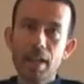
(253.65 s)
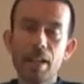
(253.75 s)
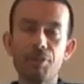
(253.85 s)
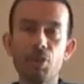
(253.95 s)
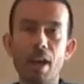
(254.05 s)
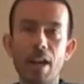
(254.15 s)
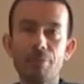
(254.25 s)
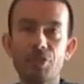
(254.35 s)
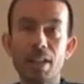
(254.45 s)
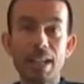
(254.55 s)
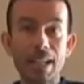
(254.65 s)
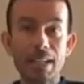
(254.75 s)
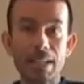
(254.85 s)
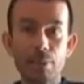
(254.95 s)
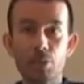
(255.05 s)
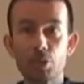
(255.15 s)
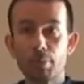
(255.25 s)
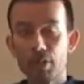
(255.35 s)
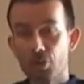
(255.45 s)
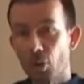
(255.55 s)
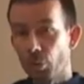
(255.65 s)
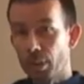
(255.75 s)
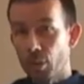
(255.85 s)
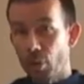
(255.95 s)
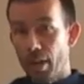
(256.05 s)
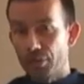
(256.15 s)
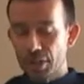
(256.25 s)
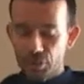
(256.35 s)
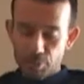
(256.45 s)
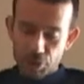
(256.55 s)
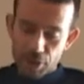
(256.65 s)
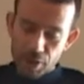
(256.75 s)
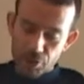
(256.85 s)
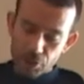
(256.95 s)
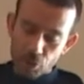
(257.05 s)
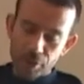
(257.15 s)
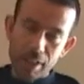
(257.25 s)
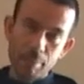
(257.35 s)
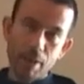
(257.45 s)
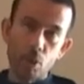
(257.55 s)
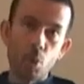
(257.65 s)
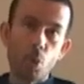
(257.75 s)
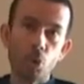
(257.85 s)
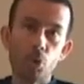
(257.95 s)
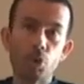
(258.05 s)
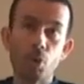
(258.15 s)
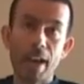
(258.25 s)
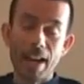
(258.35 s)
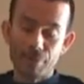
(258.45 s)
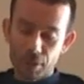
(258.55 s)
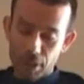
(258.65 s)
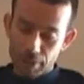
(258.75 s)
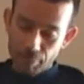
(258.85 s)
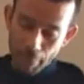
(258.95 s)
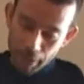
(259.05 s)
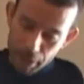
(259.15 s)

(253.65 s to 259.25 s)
If you have tahini, which means already ground sesame seeds, then you only need about 1/4 to 1/2 cup.